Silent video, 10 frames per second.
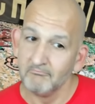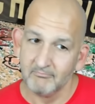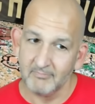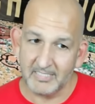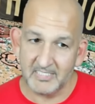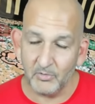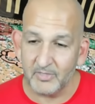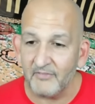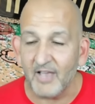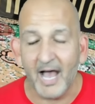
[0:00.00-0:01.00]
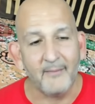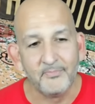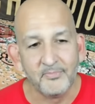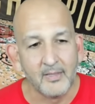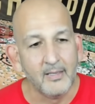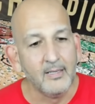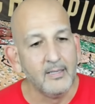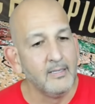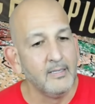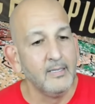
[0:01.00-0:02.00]
Let's see what they've got.
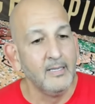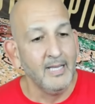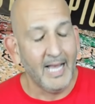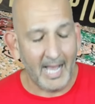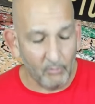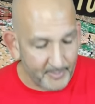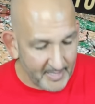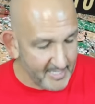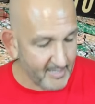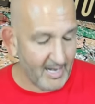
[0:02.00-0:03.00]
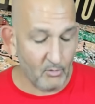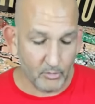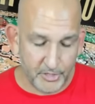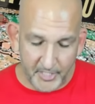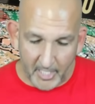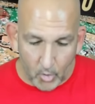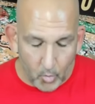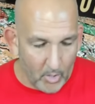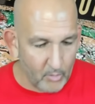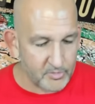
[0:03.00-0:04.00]
I will be here. I will share
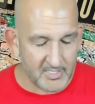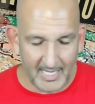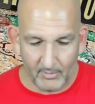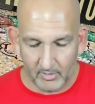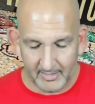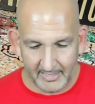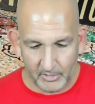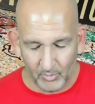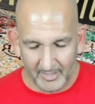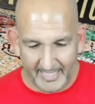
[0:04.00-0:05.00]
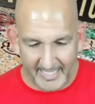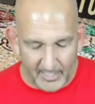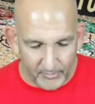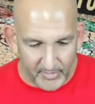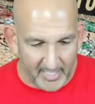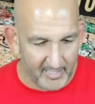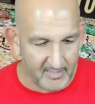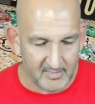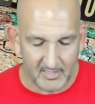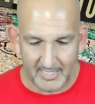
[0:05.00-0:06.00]
quotes. I will you will hear
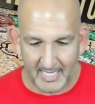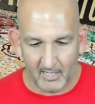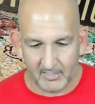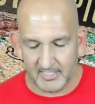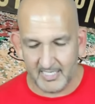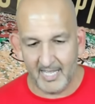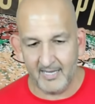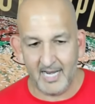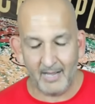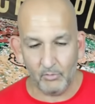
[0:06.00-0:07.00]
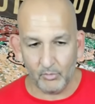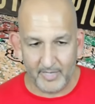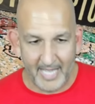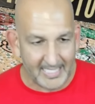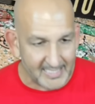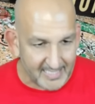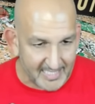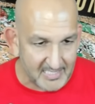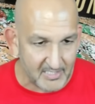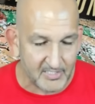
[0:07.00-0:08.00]
things that are said. I will react to
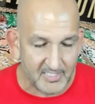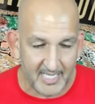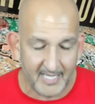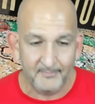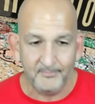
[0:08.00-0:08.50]
things that are said.